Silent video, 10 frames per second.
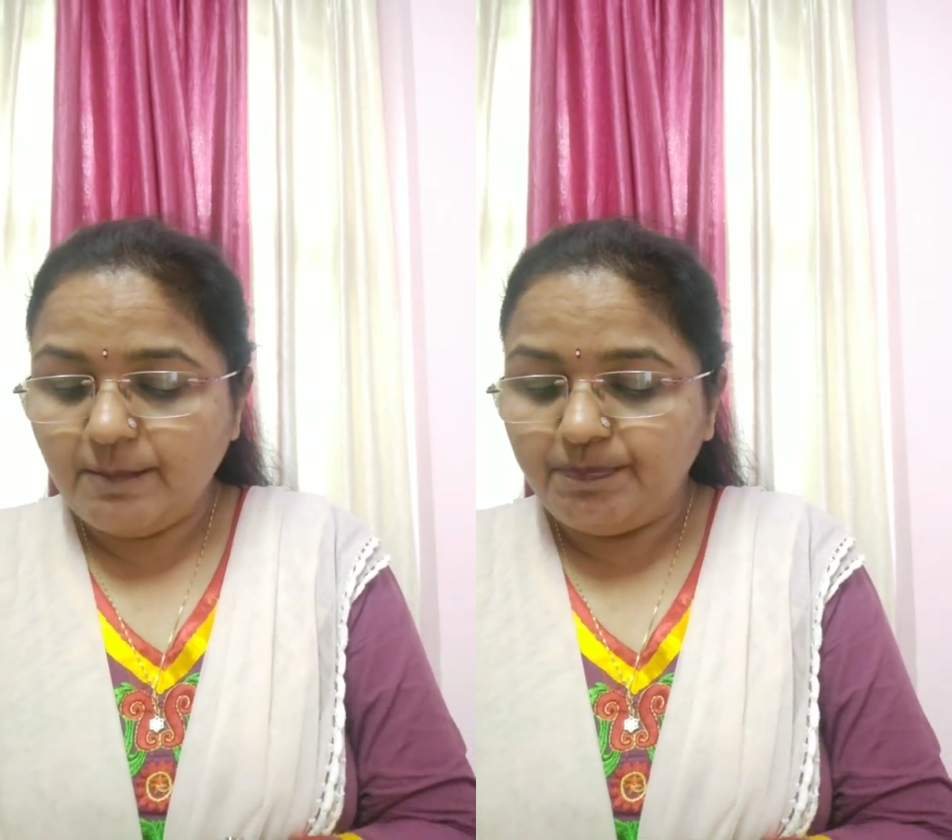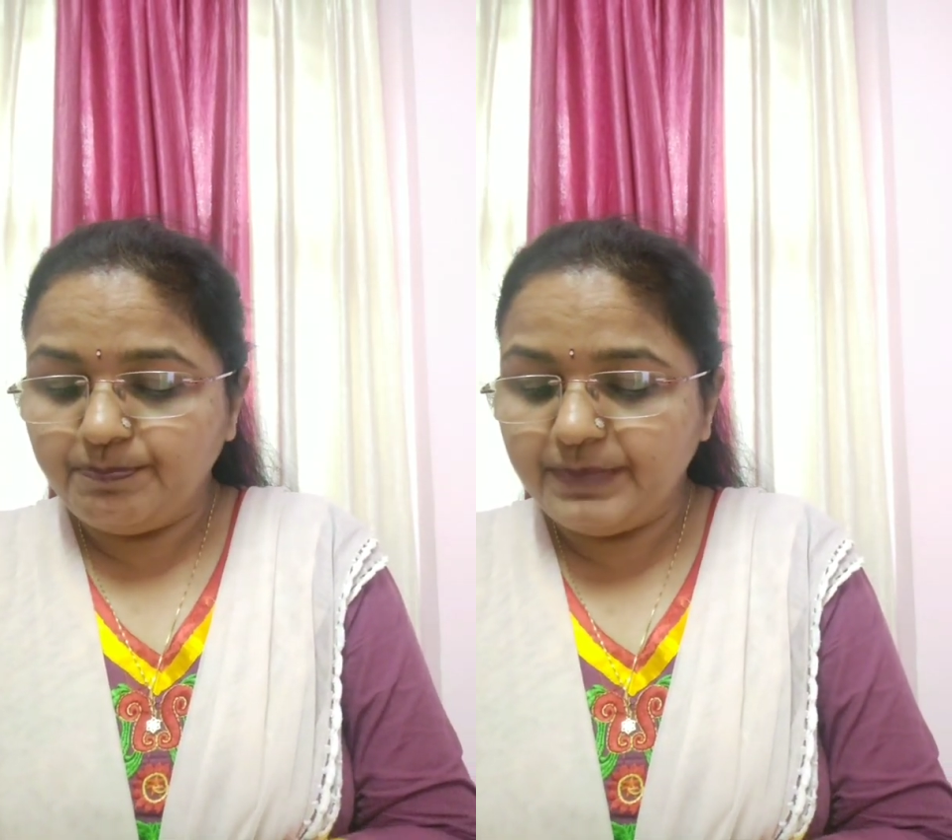
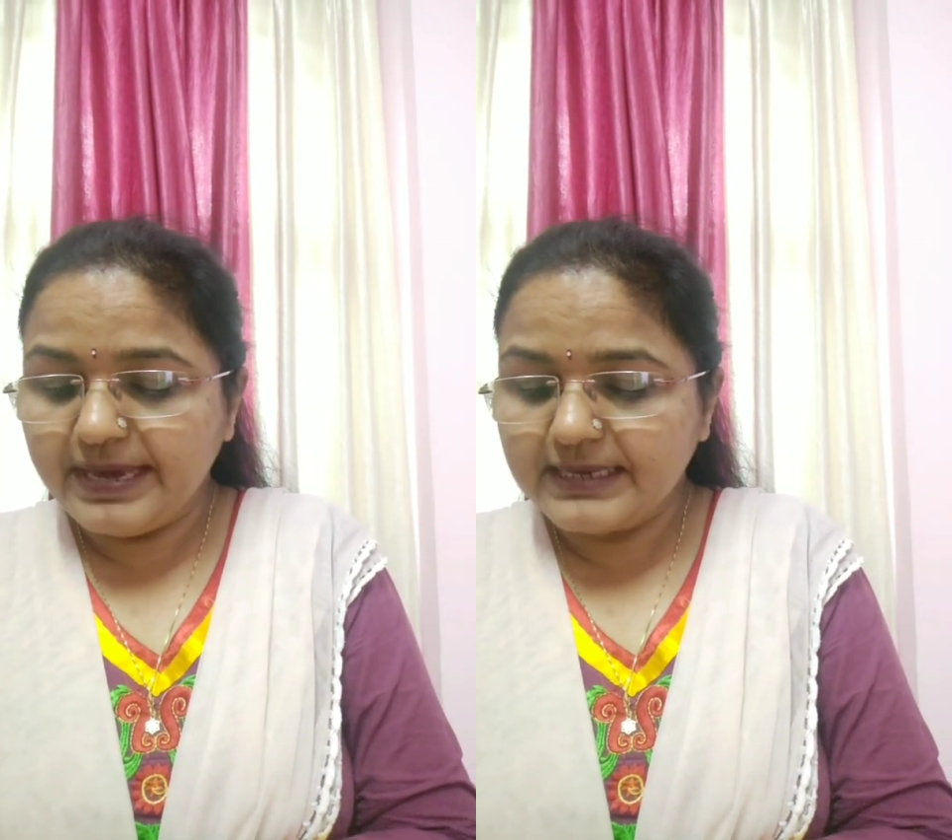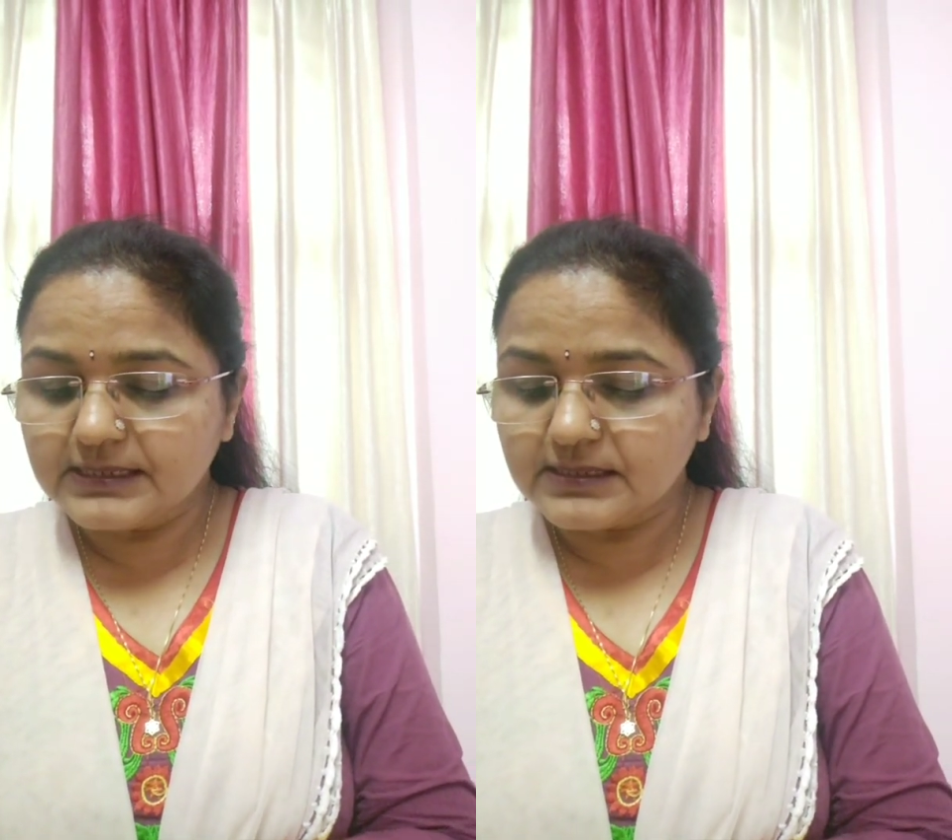
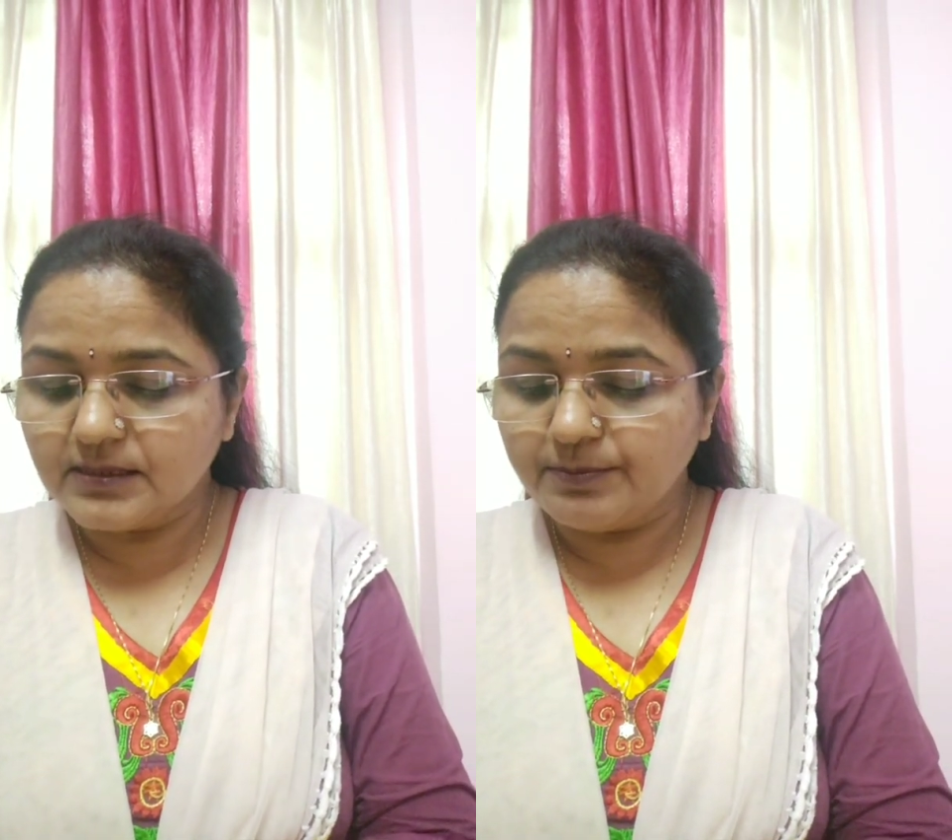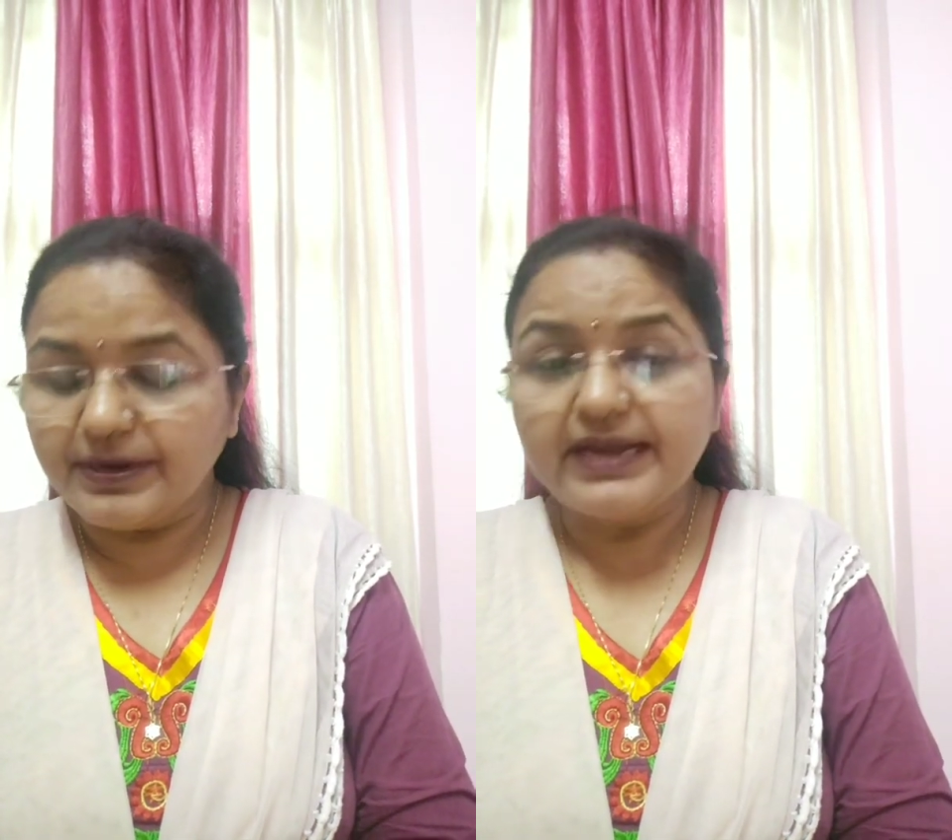makes
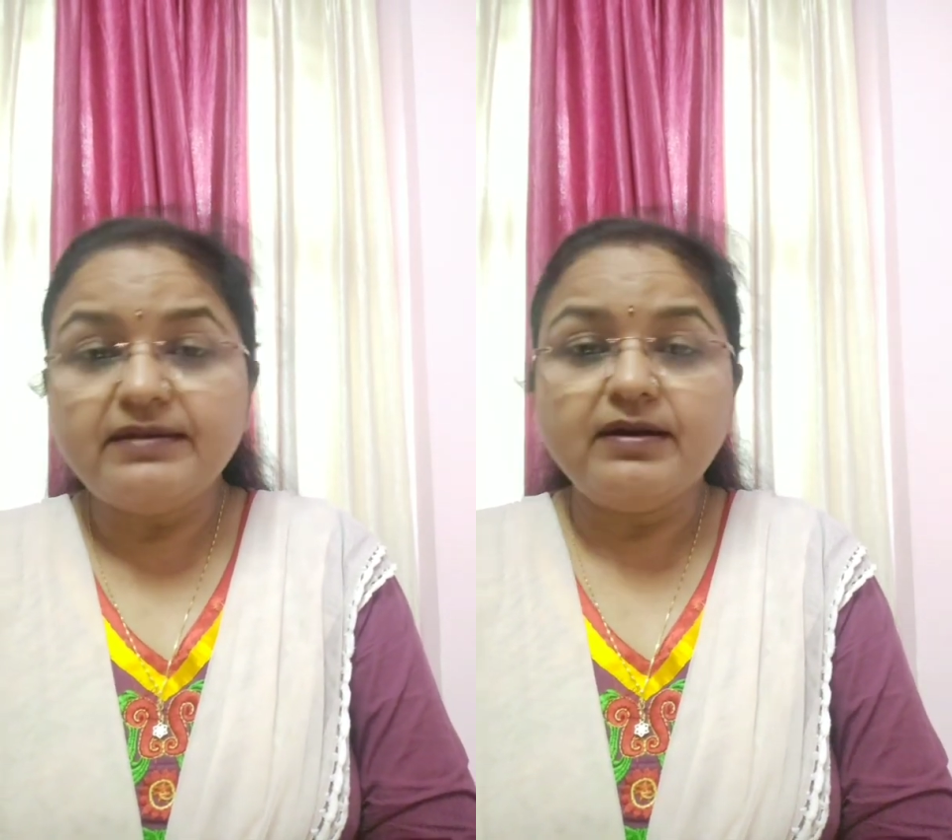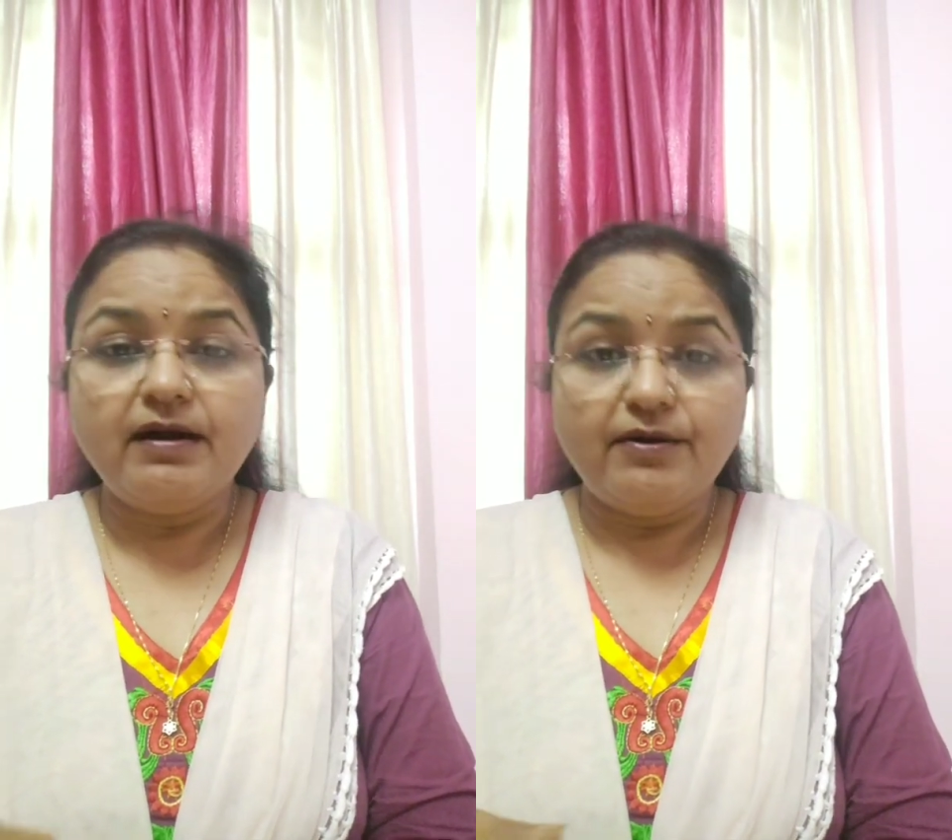the bread